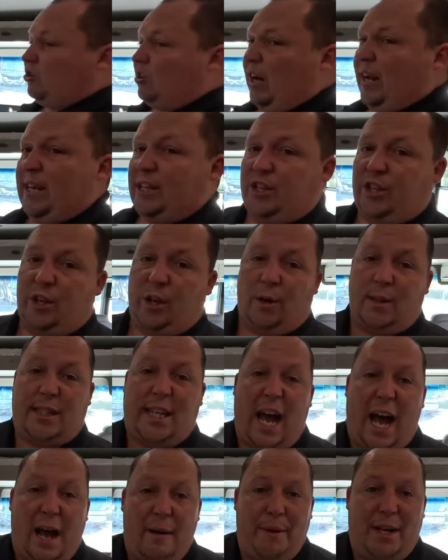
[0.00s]
Andrea, do you know
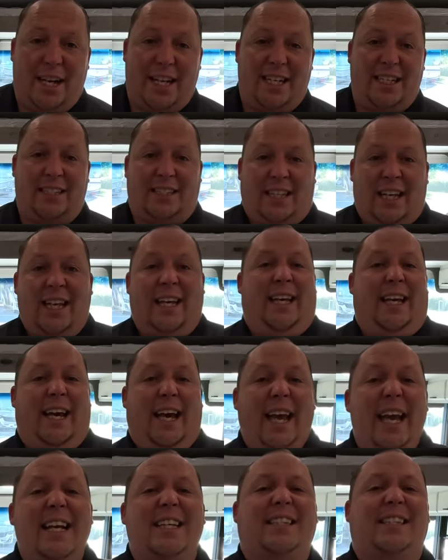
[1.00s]
what time it is?
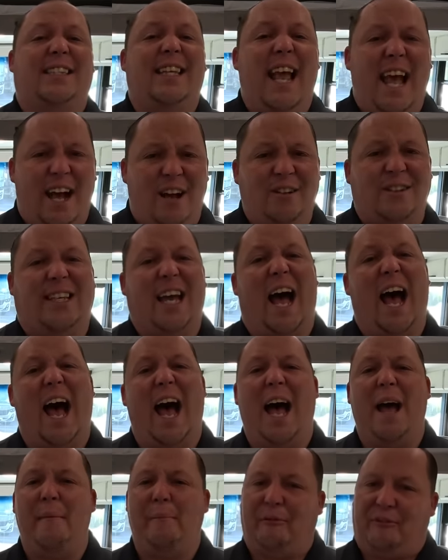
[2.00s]
It's now
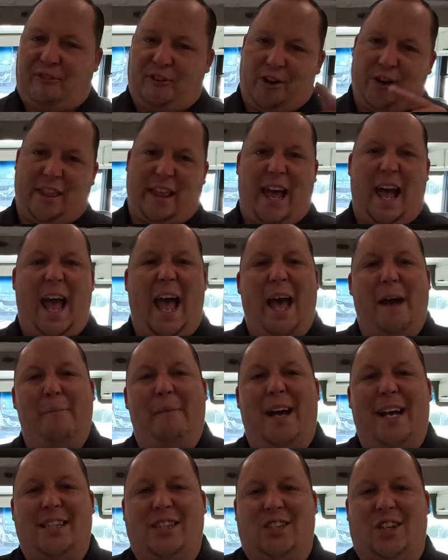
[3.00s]
time for the
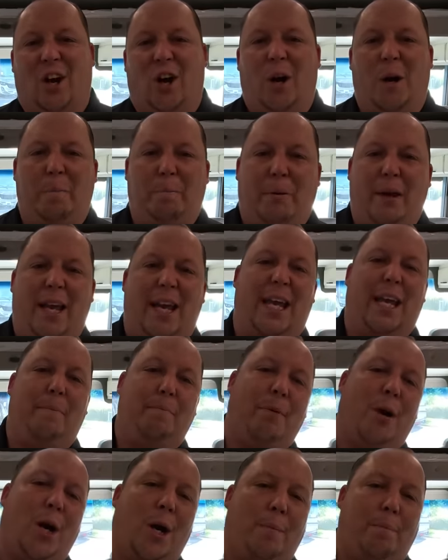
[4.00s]

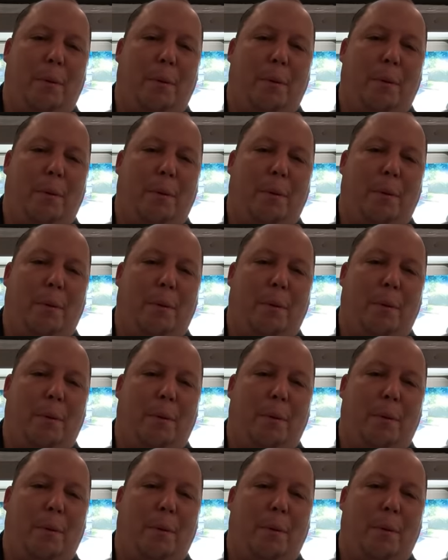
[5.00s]
MSRP.